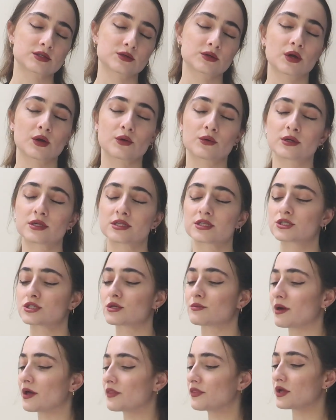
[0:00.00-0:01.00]
you know it's
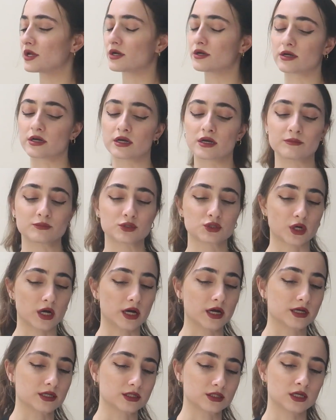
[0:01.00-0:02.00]
Shabbat dinner and I'm
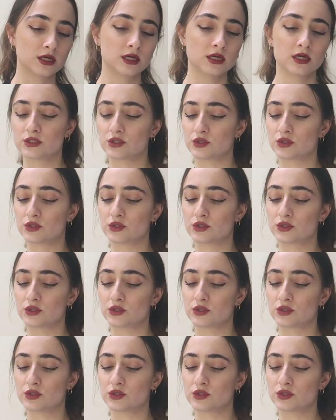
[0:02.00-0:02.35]
trying